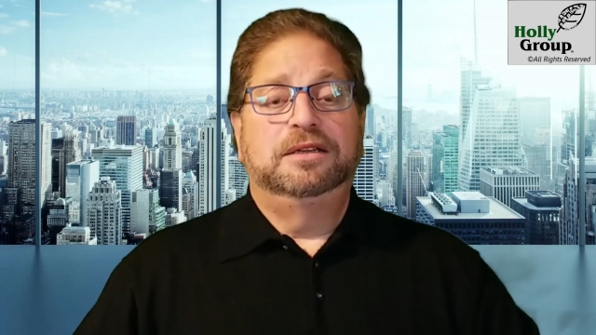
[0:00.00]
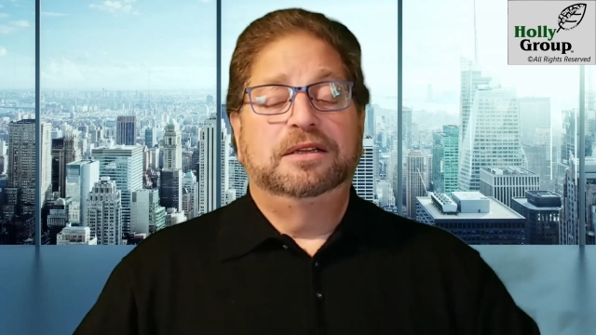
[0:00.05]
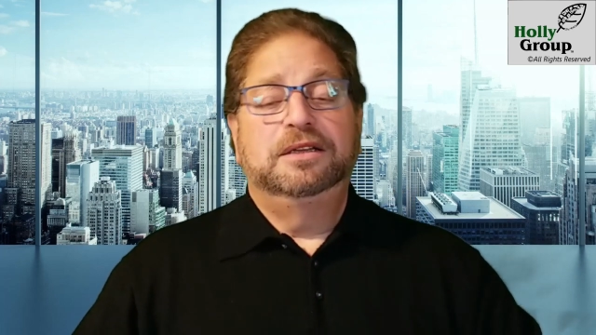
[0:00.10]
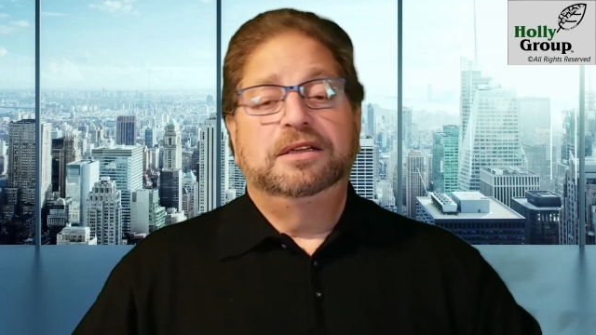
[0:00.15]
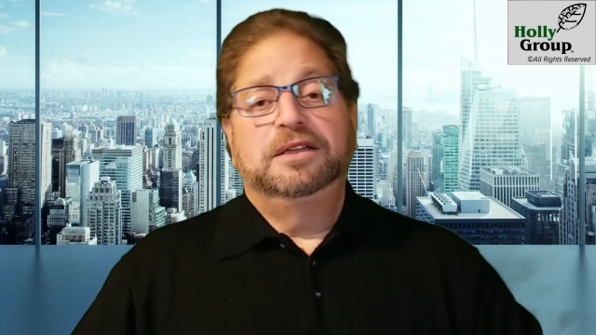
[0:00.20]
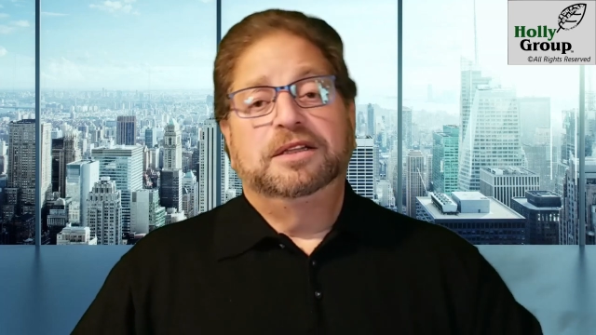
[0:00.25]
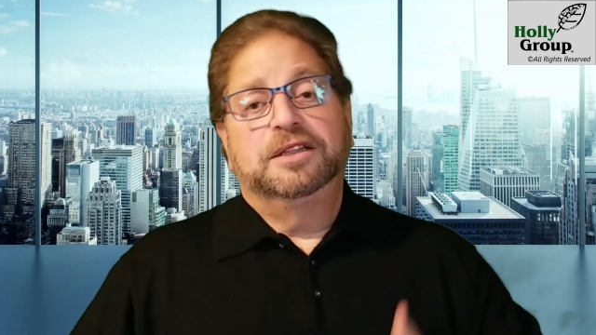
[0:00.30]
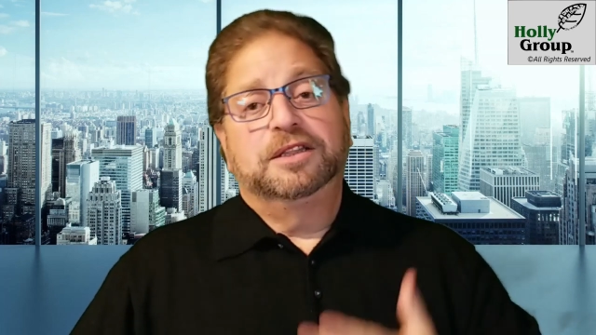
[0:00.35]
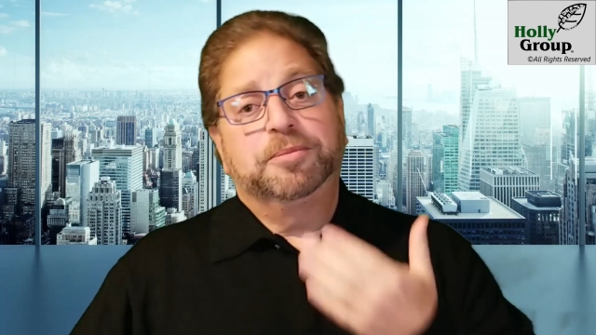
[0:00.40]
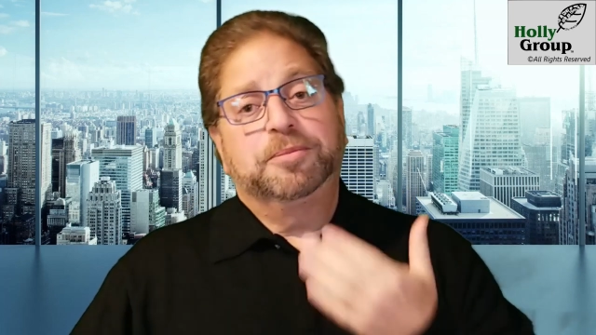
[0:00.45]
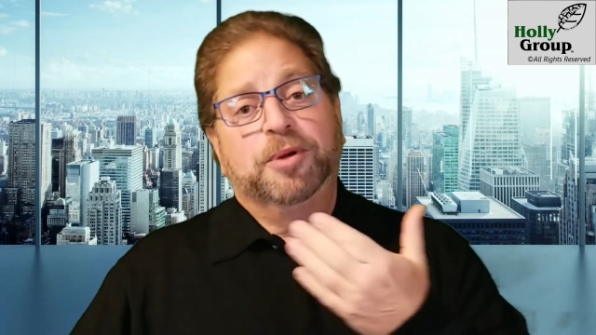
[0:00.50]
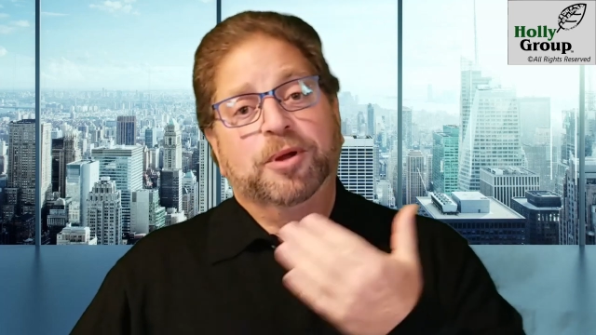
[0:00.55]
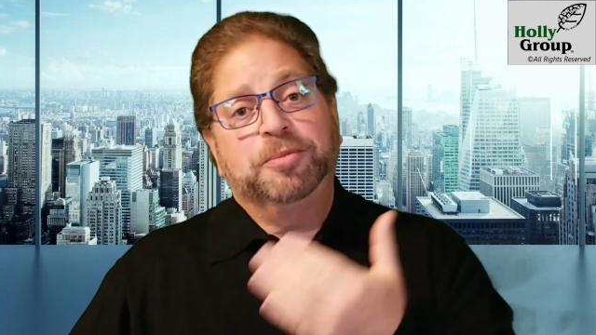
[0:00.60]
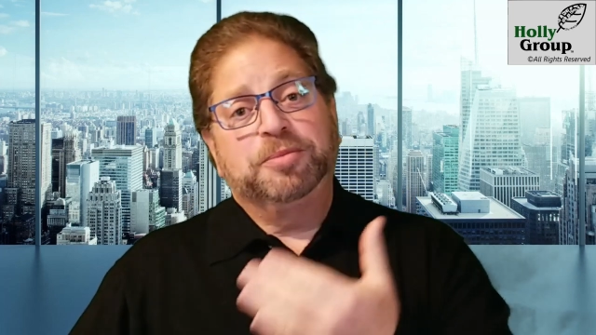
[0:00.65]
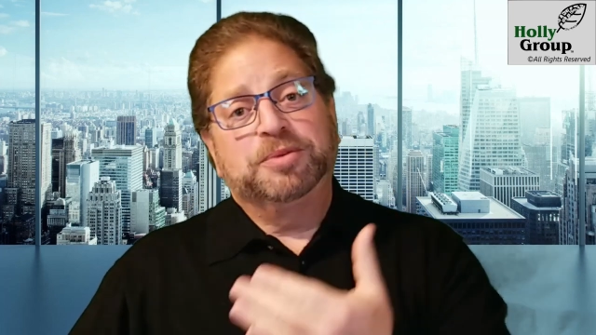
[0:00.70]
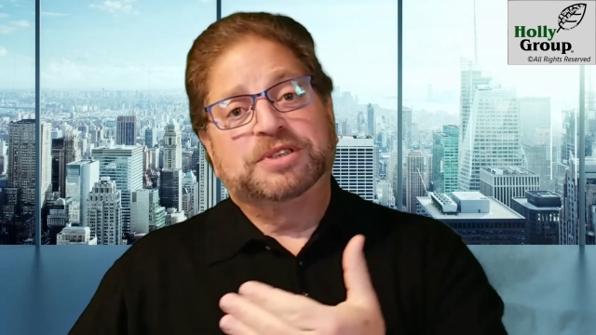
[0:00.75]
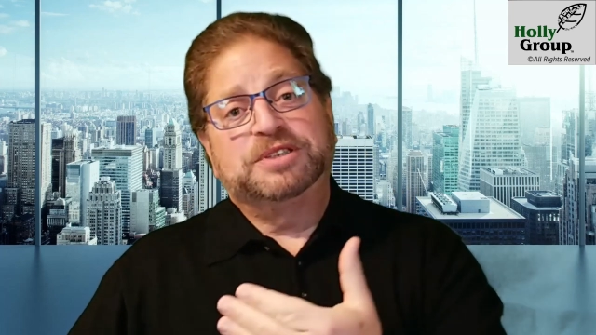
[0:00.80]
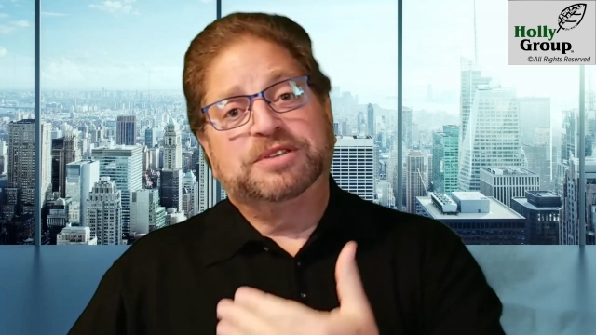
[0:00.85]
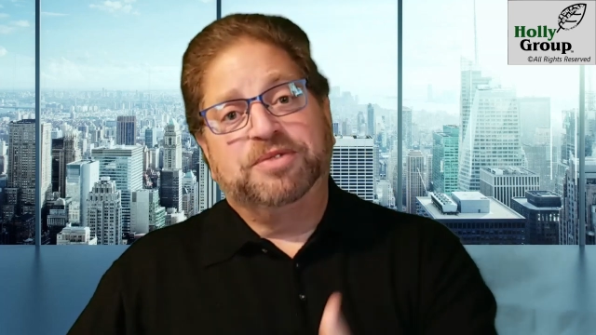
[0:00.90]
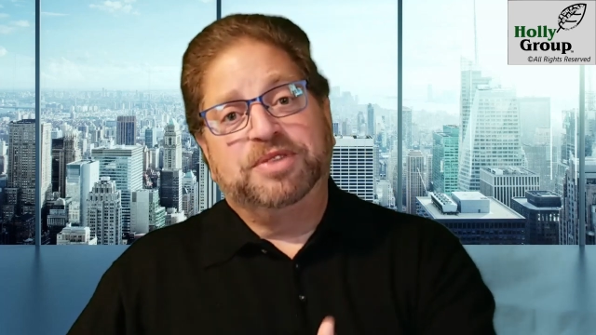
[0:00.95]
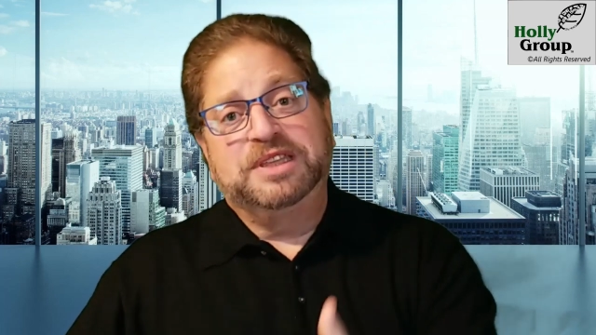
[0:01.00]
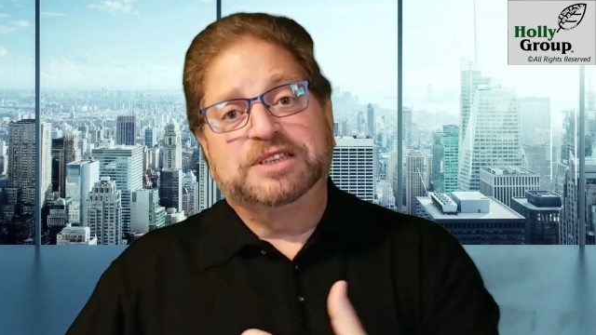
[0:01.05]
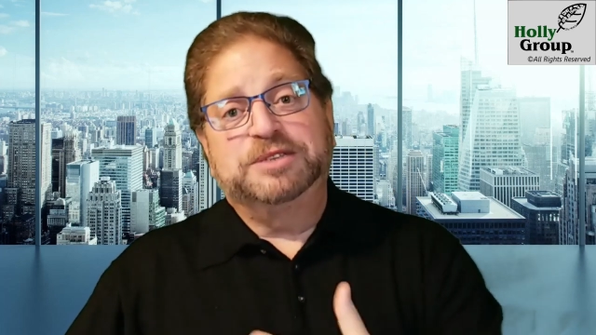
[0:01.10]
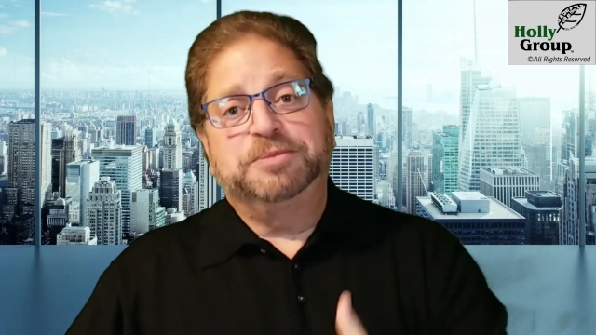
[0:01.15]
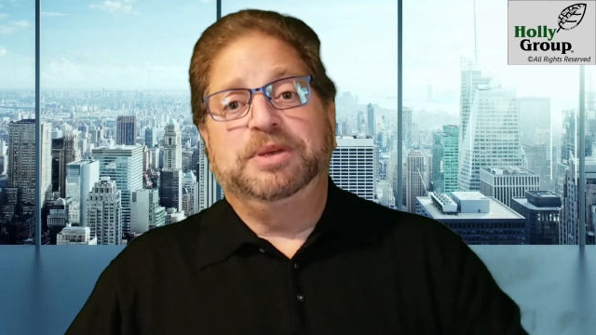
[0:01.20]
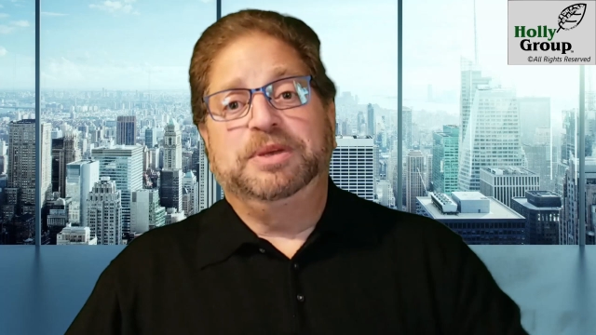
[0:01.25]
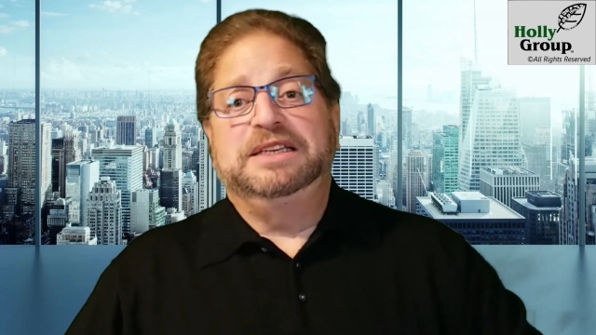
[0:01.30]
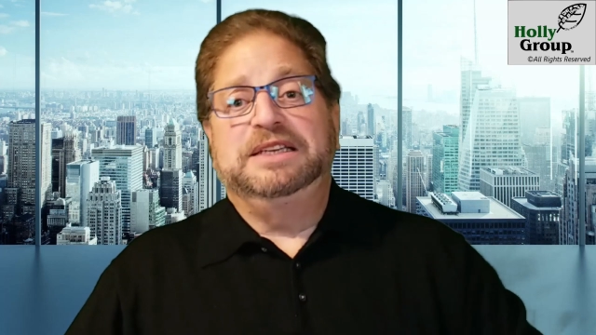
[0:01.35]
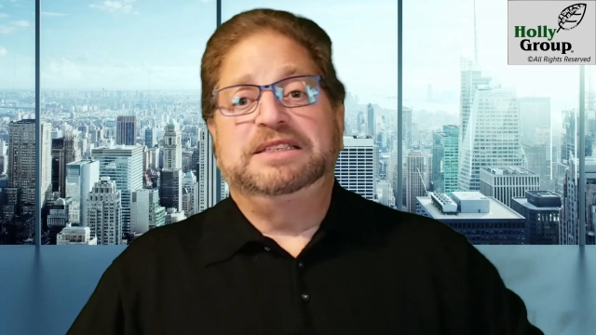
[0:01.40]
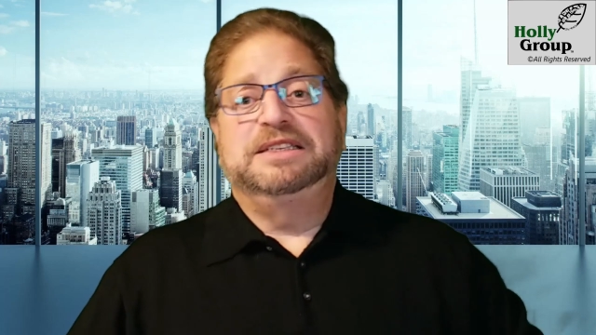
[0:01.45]
The purpose of this
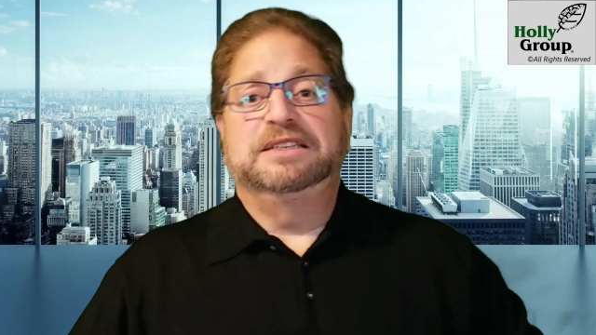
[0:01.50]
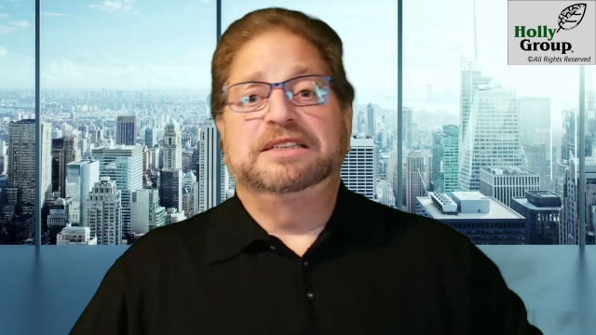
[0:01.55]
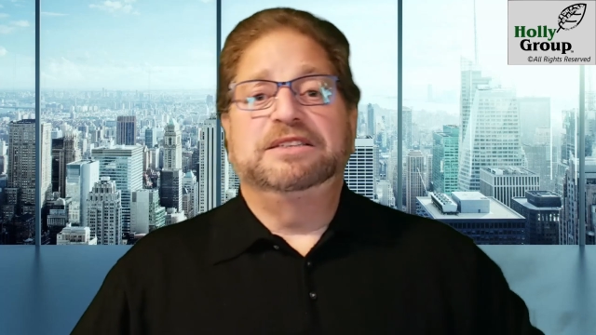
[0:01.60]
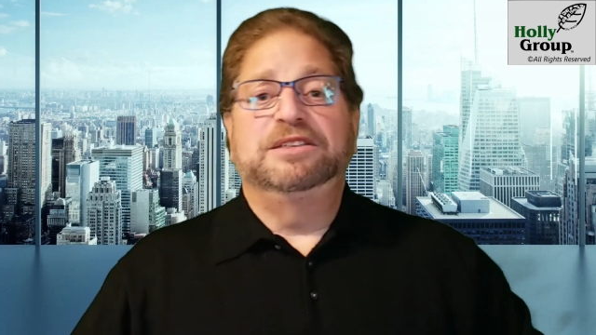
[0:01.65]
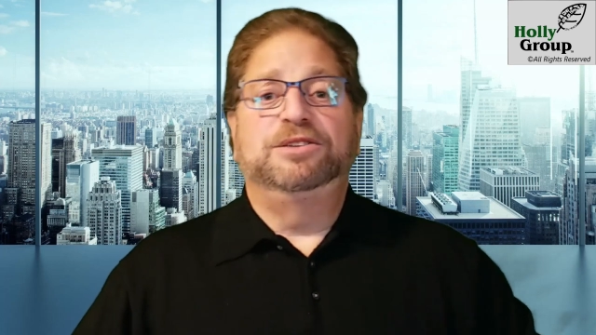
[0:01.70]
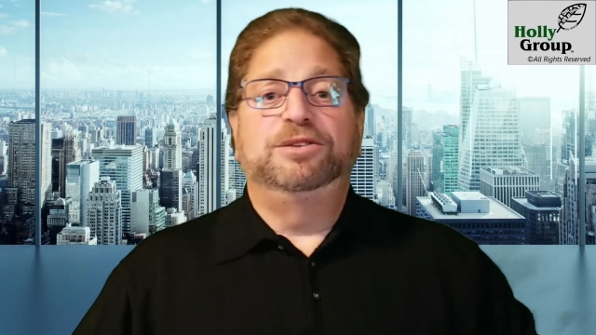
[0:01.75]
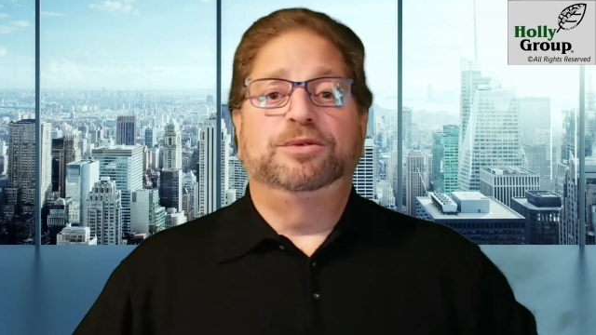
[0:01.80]
piece isn't to